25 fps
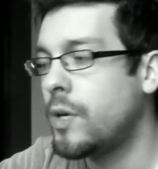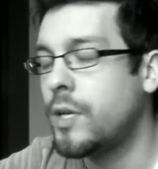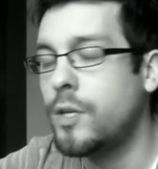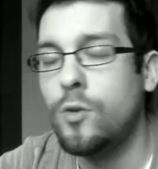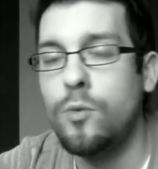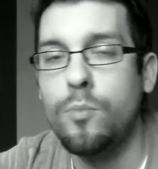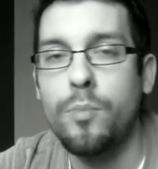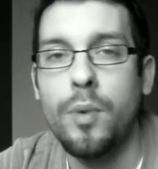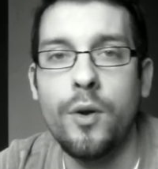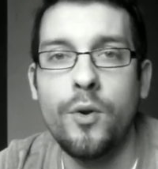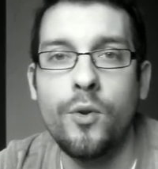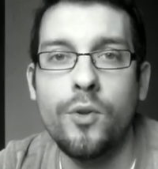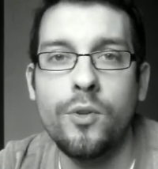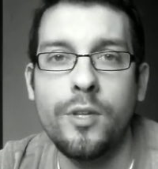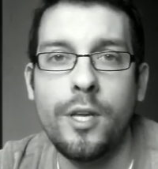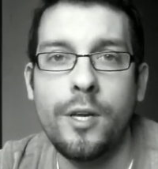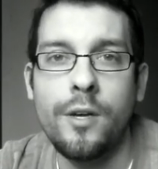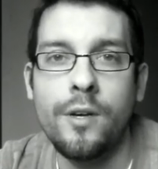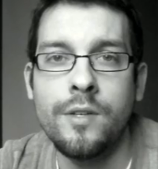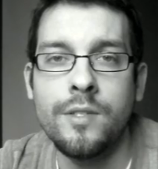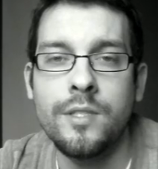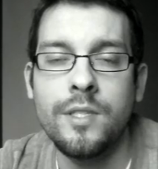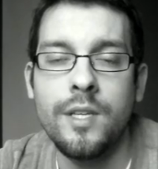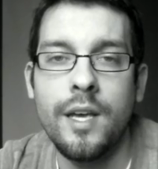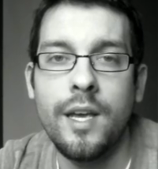can do bundle
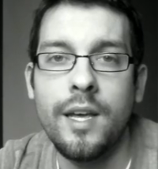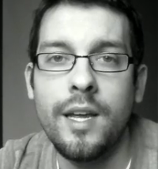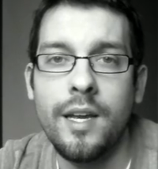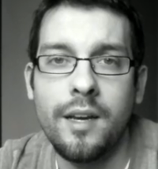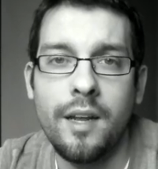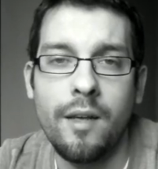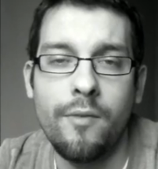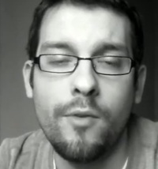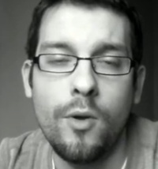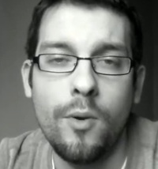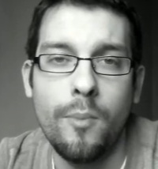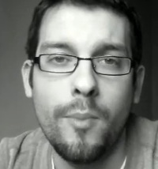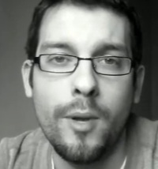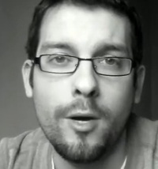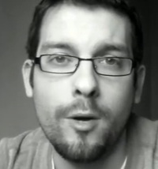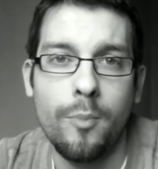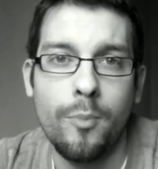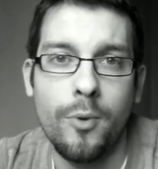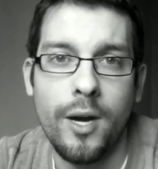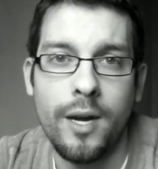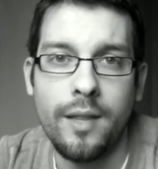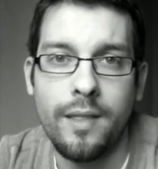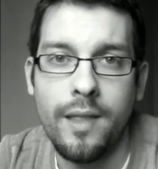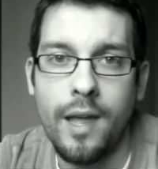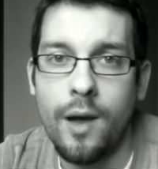deals and give you a
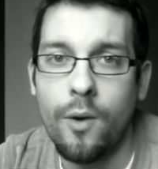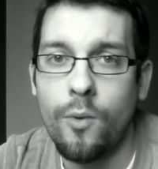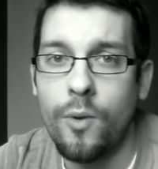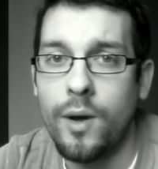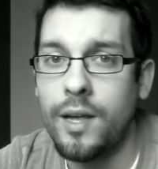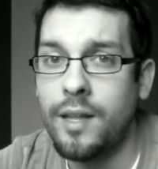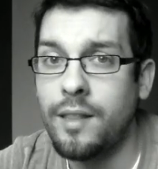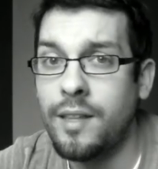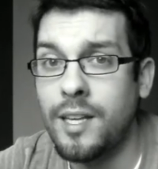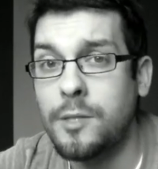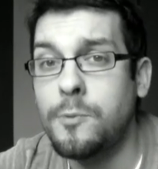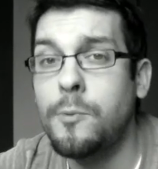bigger break that way.